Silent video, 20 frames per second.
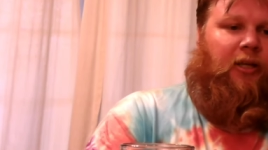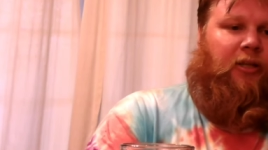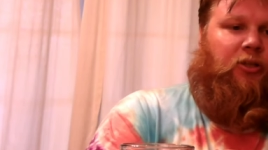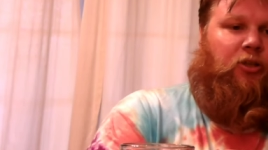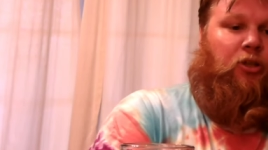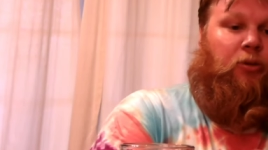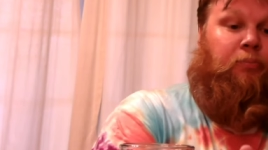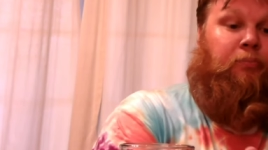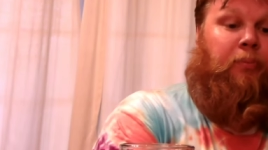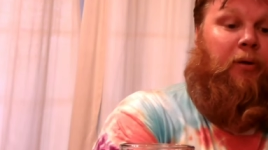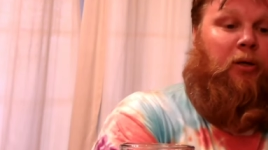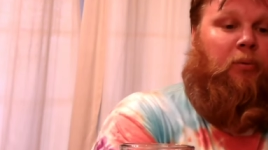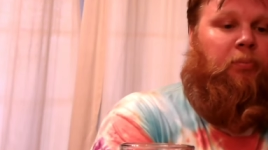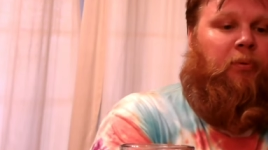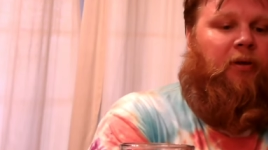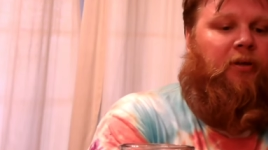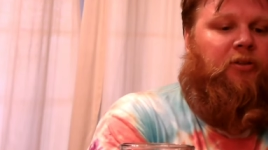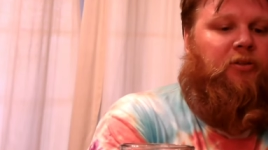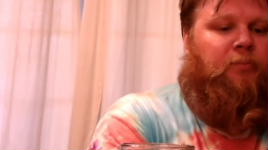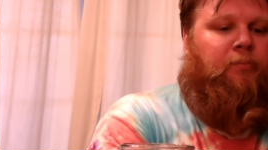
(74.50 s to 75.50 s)
a good beer
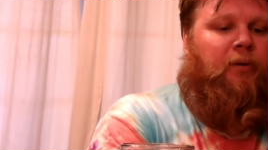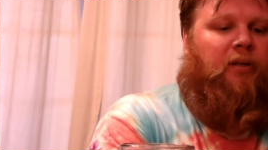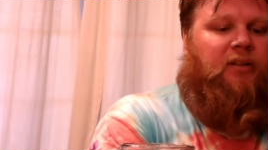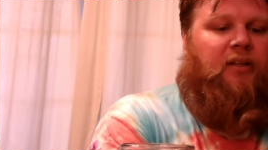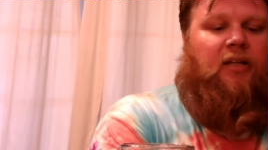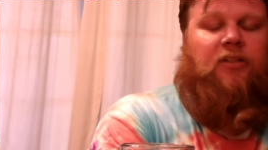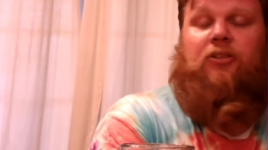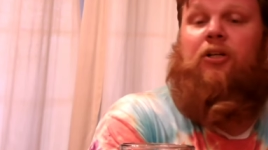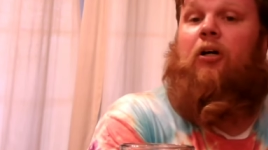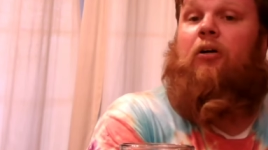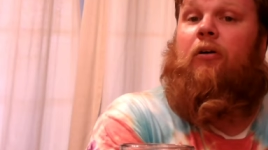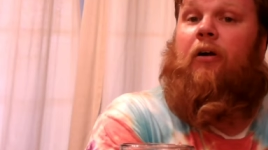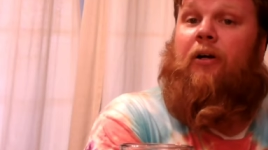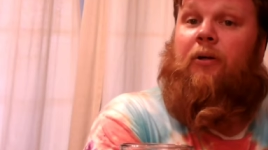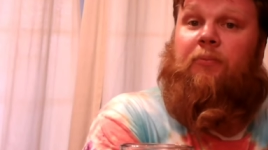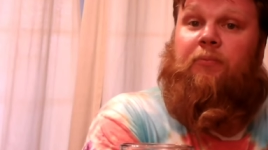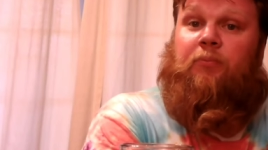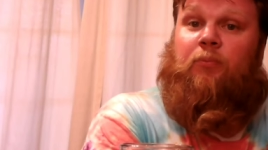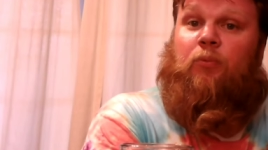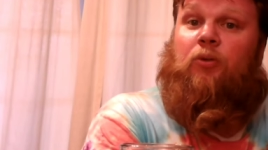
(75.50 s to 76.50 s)
place. But that's all
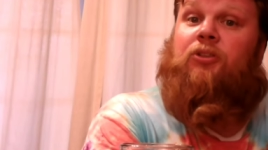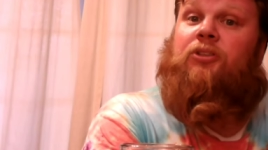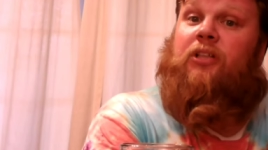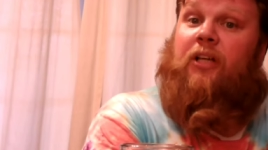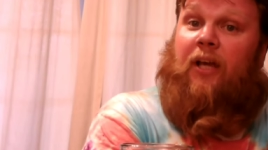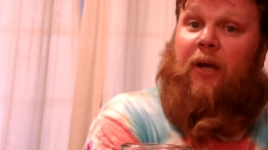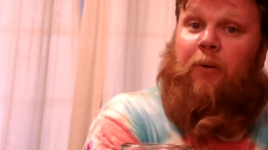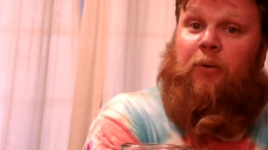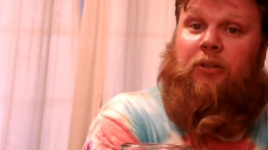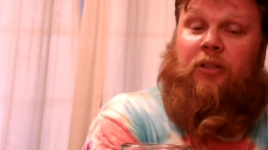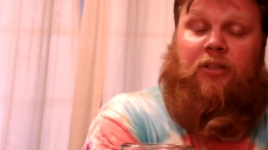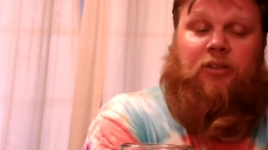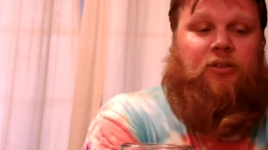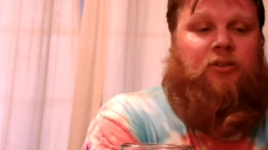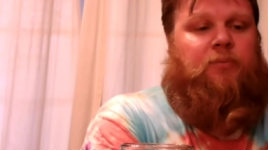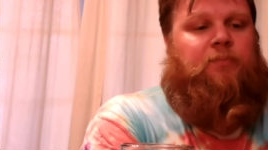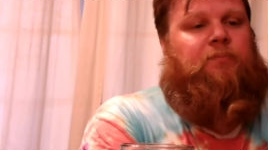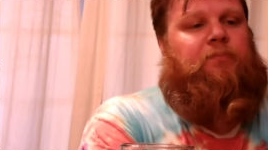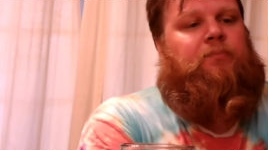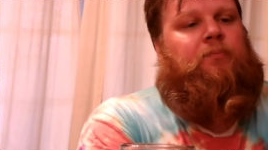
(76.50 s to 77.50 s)
right. We'll see how it
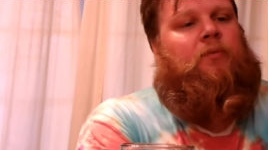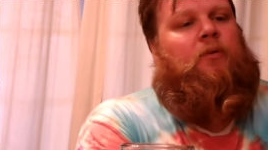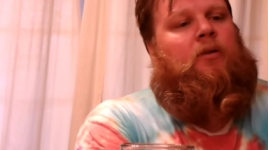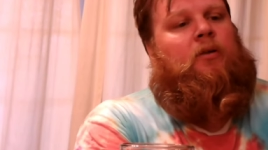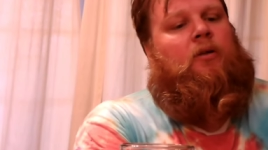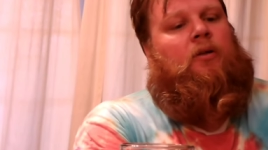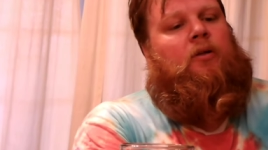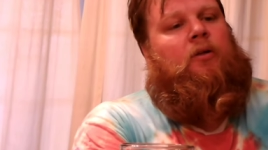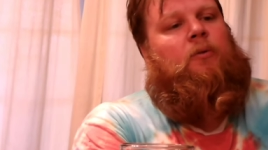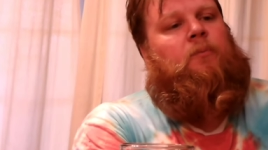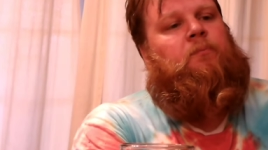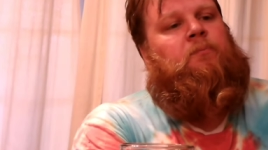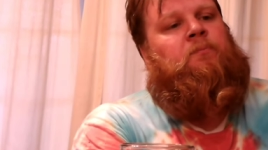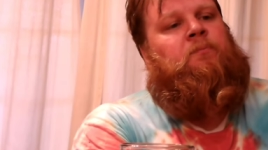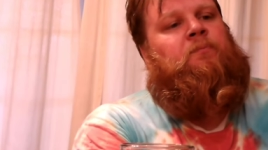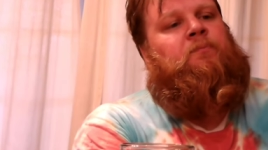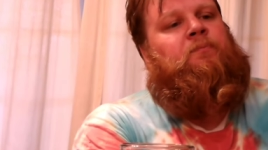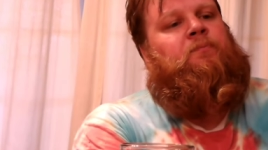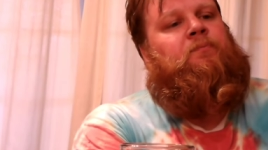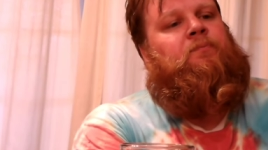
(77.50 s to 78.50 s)

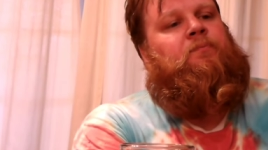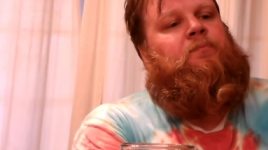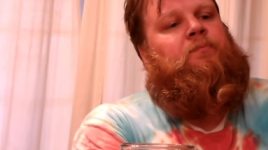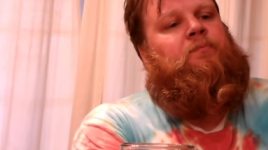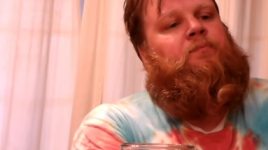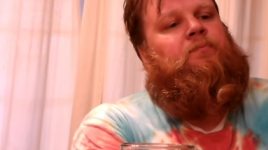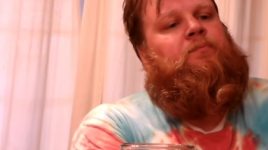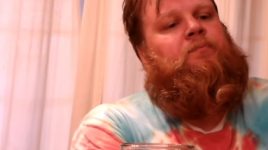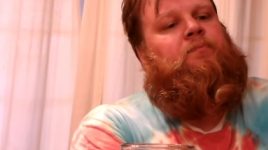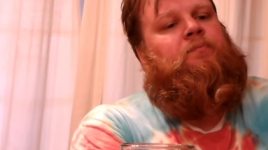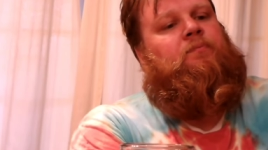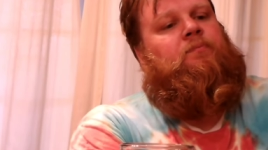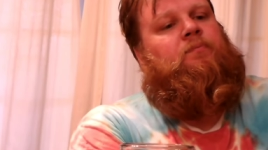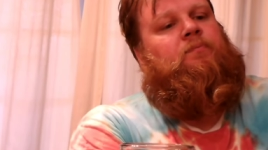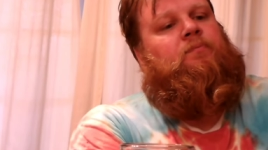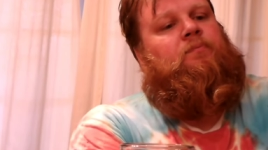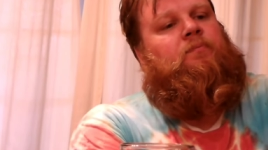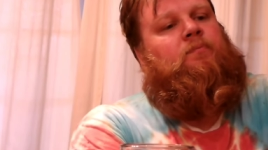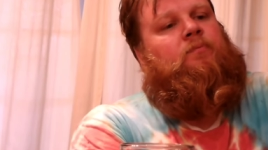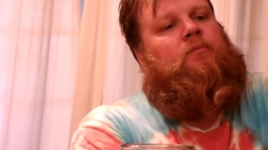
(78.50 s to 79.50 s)

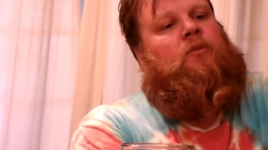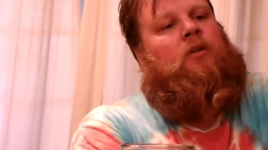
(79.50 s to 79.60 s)
is.